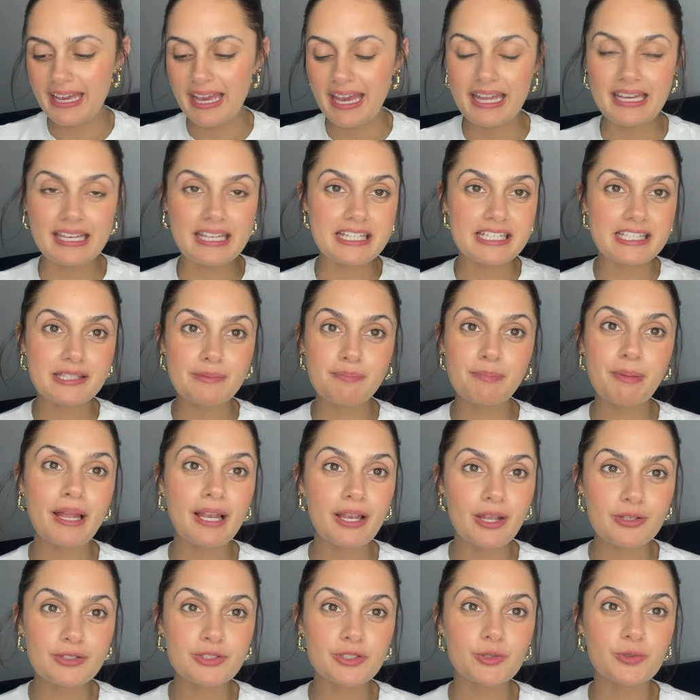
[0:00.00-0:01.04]
and it's
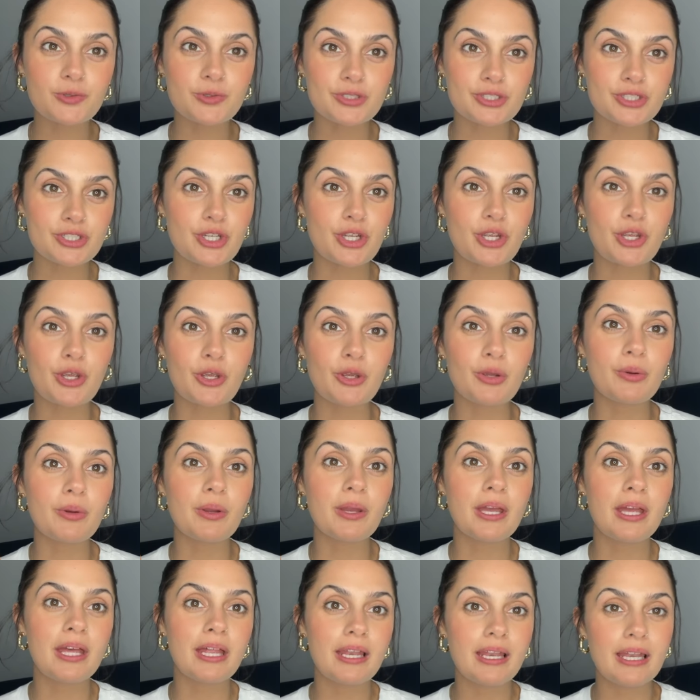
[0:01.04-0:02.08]
Pillow Talk 2
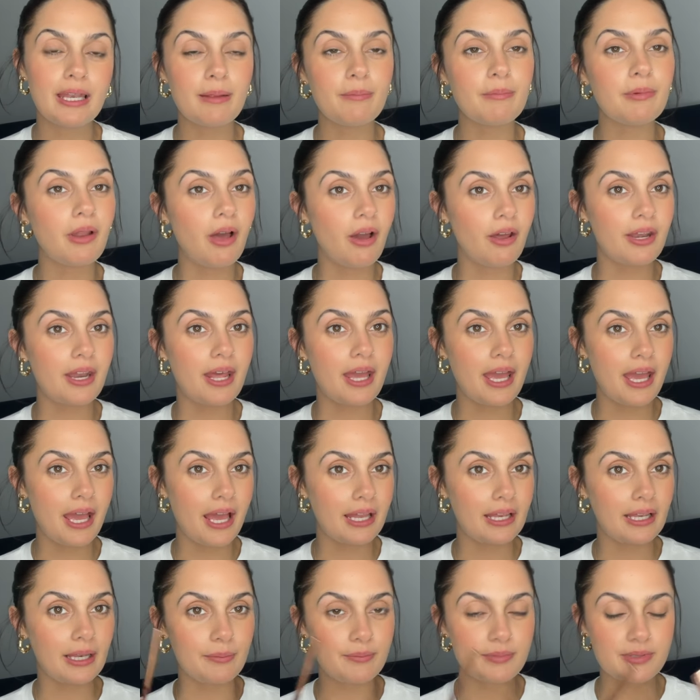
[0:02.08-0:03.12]
lip liner
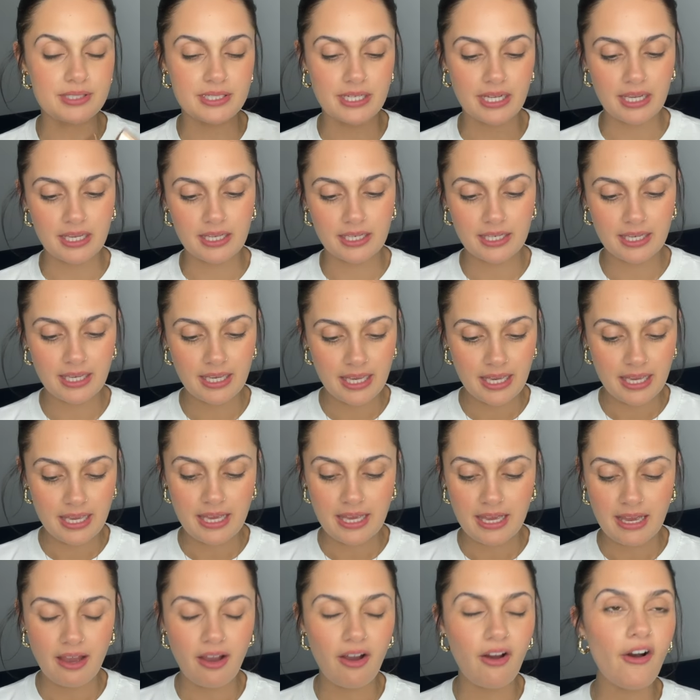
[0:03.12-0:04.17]
and lipstick.
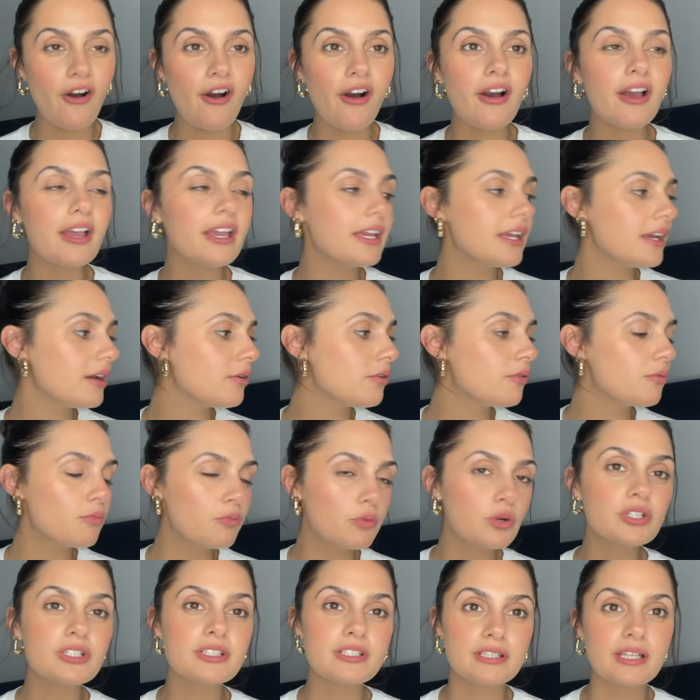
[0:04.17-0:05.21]
I
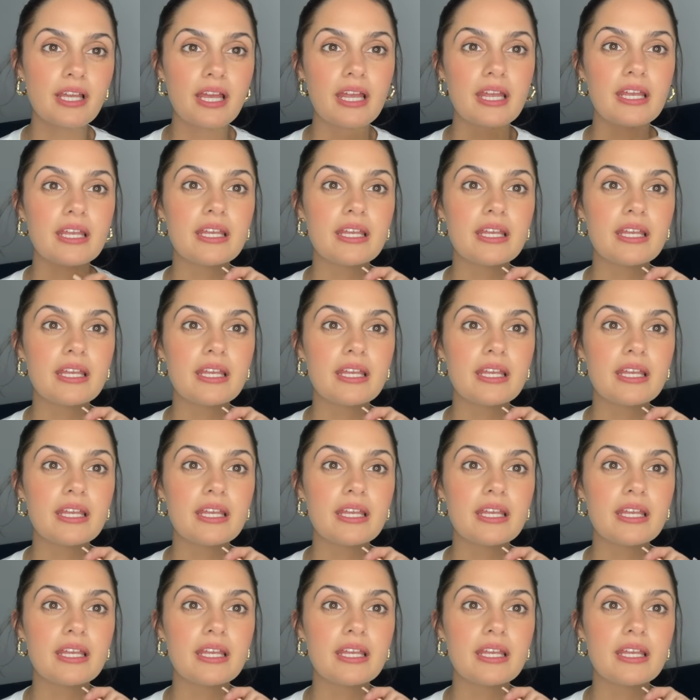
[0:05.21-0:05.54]
would say